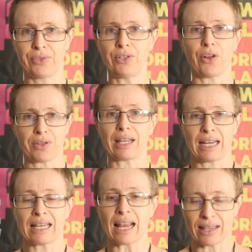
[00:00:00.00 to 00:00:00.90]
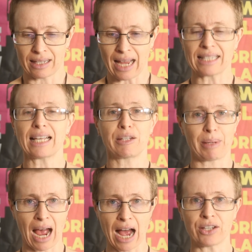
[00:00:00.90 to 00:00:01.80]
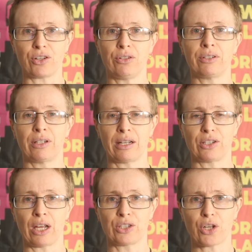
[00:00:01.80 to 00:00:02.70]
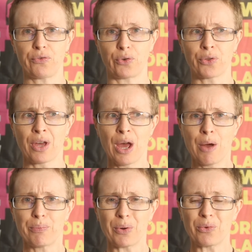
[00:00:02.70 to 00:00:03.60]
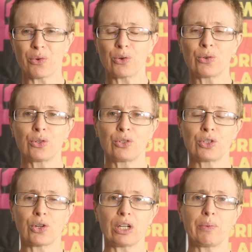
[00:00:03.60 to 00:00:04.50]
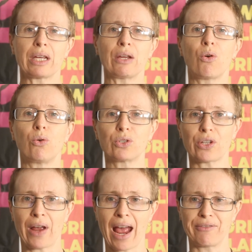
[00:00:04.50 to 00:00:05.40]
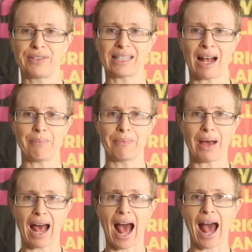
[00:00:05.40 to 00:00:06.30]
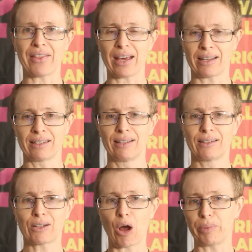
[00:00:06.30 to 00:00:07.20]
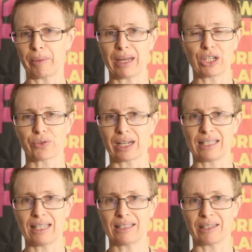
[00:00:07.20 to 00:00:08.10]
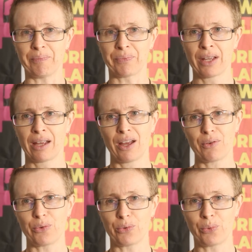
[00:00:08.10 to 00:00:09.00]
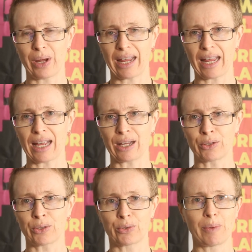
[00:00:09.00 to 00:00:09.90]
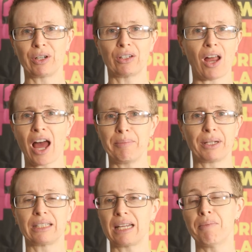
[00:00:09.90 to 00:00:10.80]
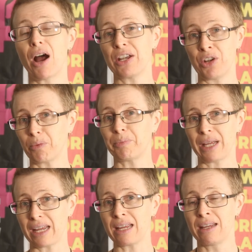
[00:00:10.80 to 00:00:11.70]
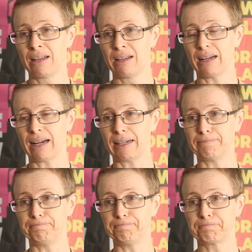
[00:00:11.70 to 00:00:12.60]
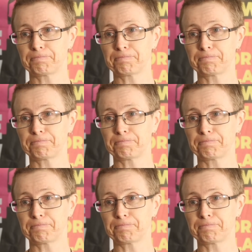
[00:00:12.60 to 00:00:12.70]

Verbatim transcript: you know, the, the case has to be argued and, and, and so forth. But surely we can also have some other complementary system where criminal liability might not be um,